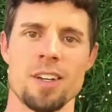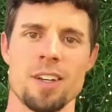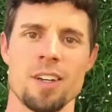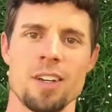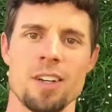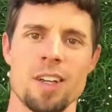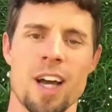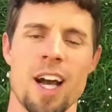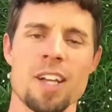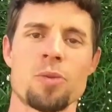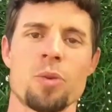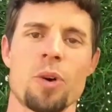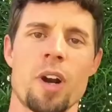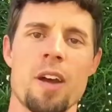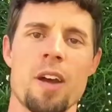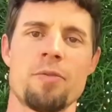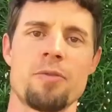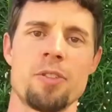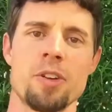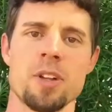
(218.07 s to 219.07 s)
That's what I
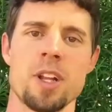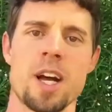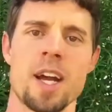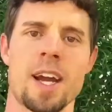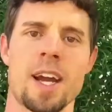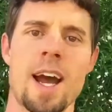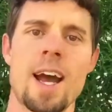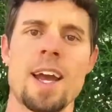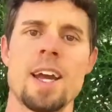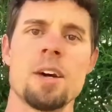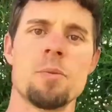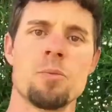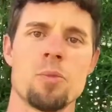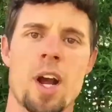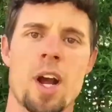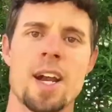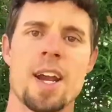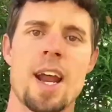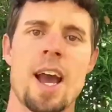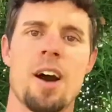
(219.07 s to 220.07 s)
feel like I am
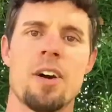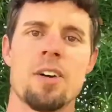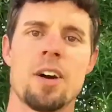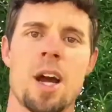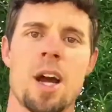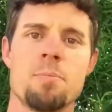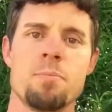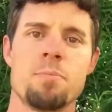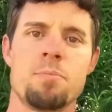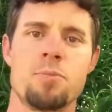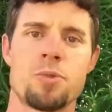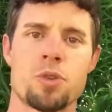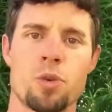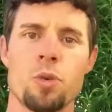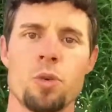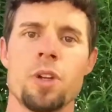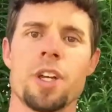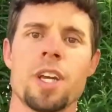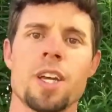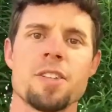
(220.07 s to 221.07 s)
right now. I'm
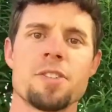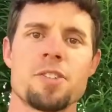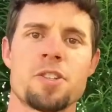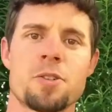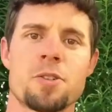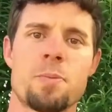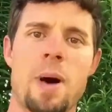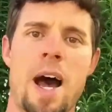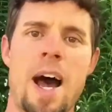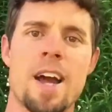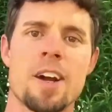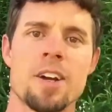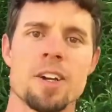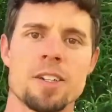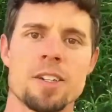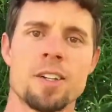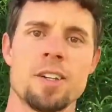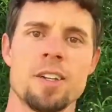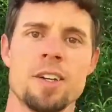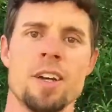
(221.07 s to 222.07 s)
truly
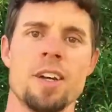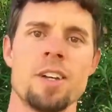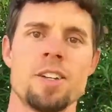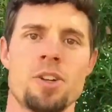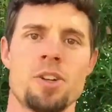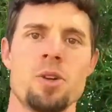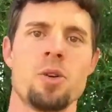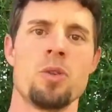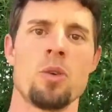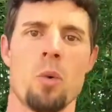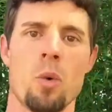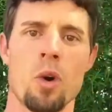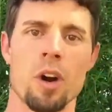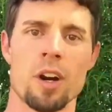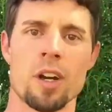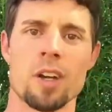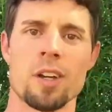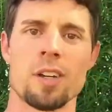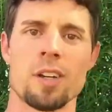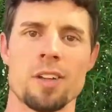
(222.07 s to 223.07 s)
inspired to do the
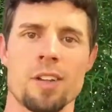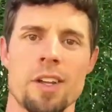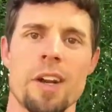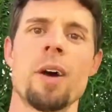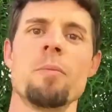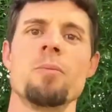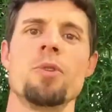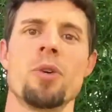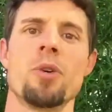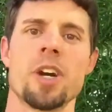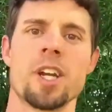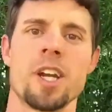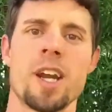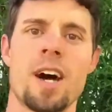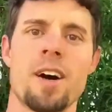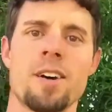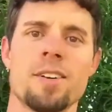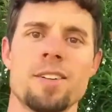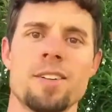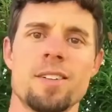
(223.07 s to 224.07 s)
work that I'm doing
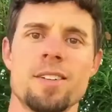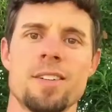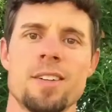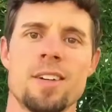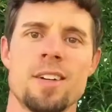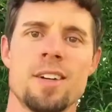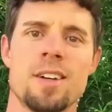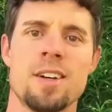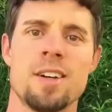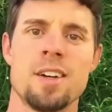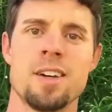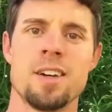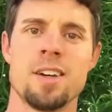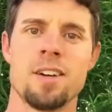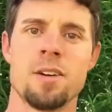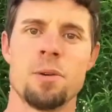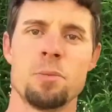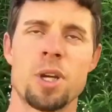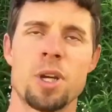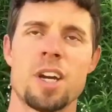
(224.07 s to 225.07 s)
now,
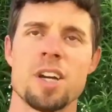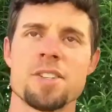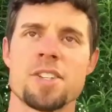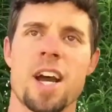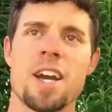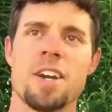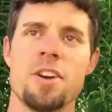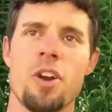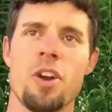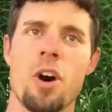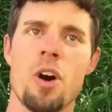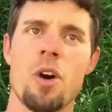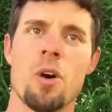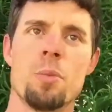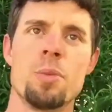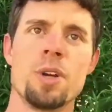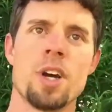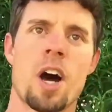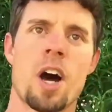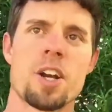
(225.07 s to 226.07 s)
because I know
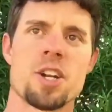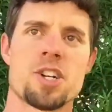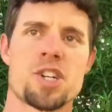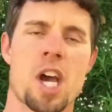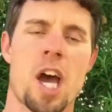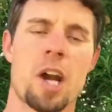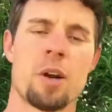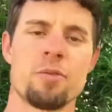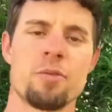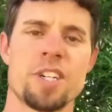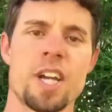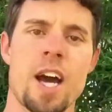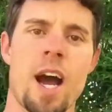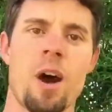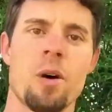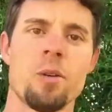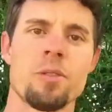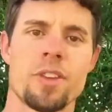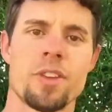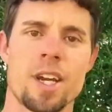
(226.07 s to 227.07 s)
beyond a shadow of
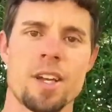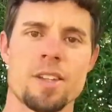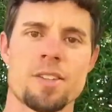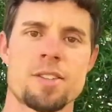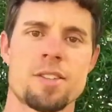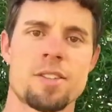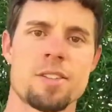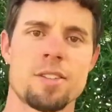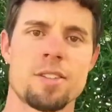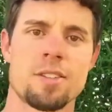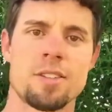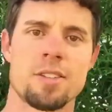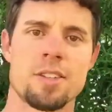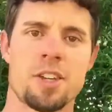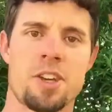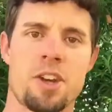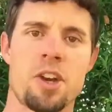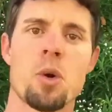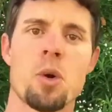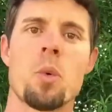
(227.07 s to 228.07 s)
doubt that it's
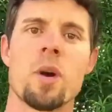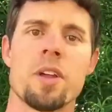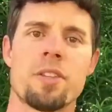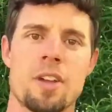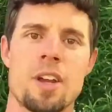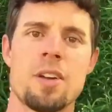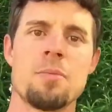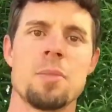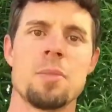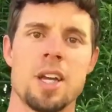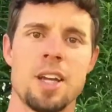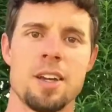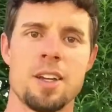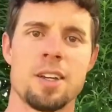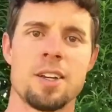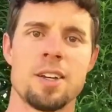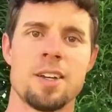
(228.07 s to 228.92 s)
here within me,